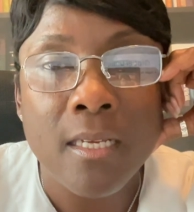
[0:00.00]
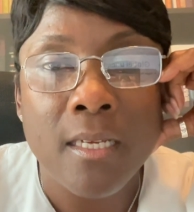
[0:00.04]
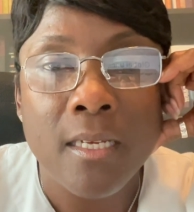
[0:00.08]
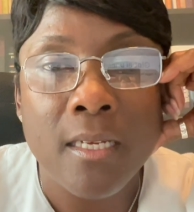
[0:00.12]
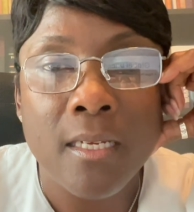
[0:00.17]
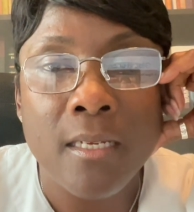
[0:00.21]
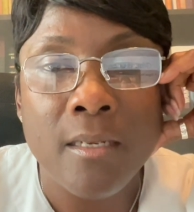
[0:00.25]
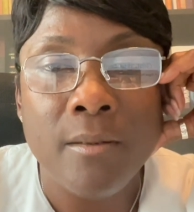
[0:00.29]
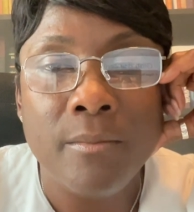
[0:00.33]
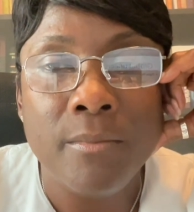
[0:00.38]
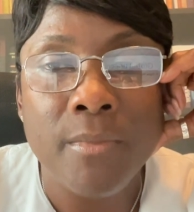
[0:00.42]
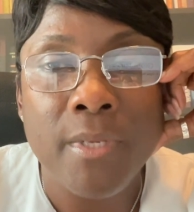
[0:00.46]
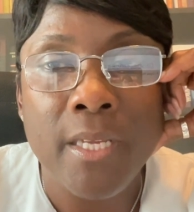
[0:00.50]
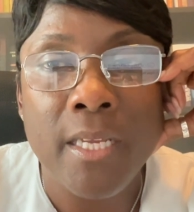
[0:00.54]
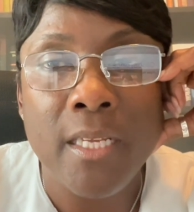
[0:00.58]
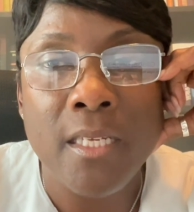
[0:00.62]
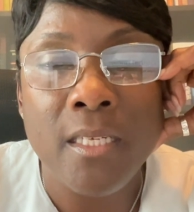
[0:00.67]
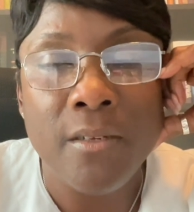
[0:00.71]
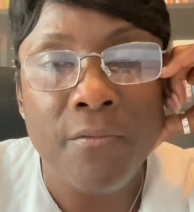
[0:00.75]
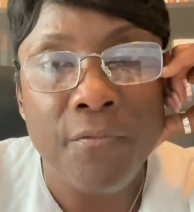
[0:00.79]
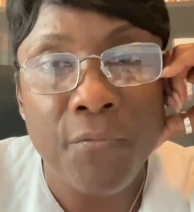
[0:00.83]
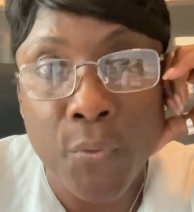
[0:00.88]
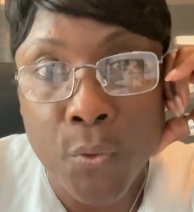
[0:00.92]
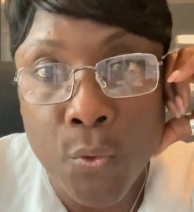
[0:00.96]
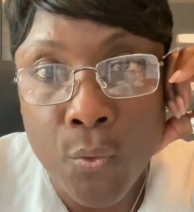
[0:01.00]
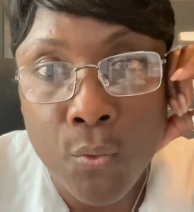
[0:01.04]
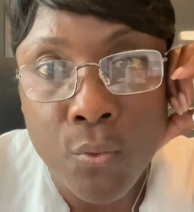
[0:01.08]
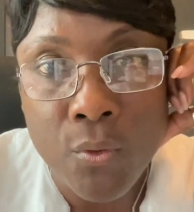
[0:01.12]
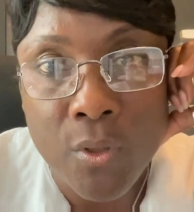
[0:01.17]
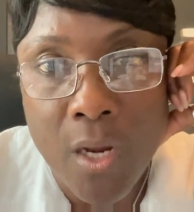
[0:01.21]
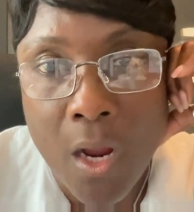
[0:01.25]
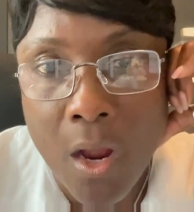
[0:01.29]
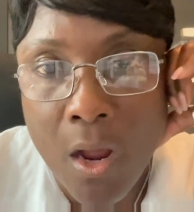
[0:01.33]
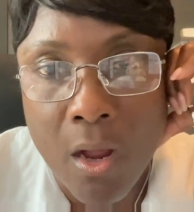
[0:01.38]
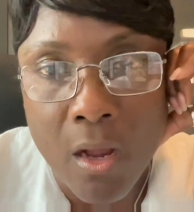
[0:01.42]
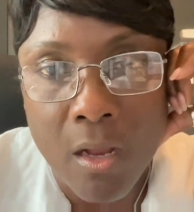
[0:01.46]
and
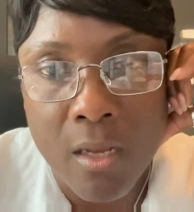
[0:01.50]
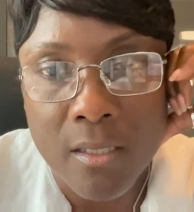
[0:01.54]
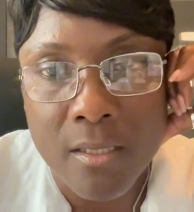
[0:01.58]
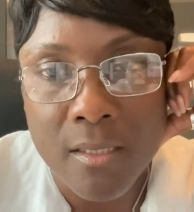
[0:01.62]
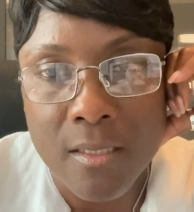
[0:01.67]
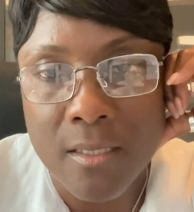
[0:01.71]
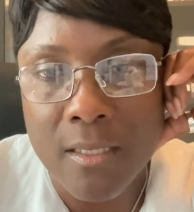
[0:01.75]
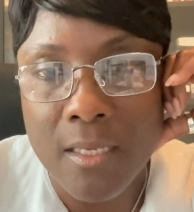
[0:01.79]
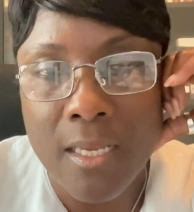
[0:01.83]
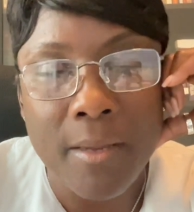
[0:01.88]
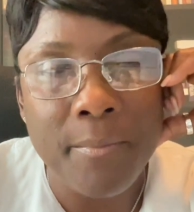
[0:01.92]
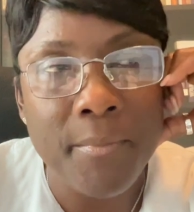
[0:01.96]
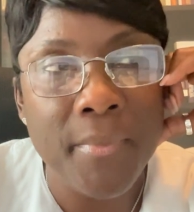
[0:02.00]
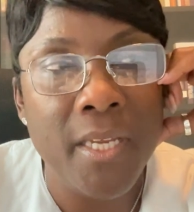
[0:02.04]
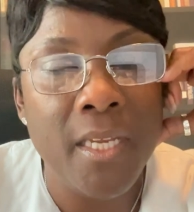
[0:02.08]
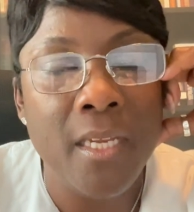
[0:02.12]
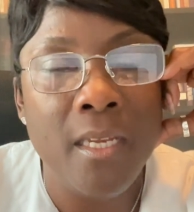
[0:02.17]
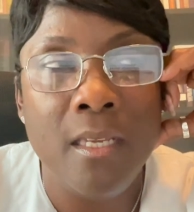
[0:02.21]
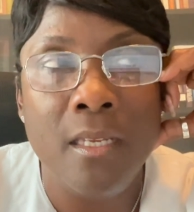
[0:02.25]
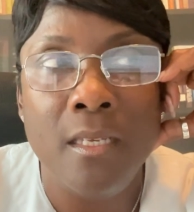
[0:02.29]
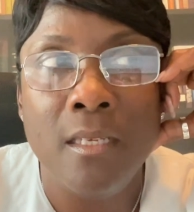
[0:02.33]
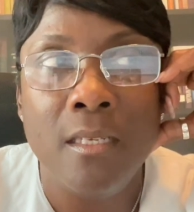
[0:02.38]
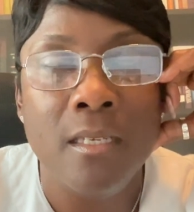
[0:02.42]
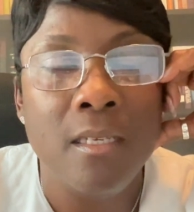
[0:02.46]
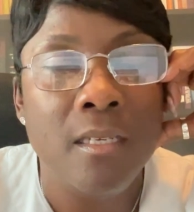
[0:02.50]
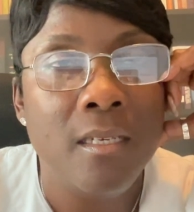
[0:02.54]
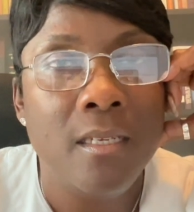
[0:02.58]
food costs. I mean,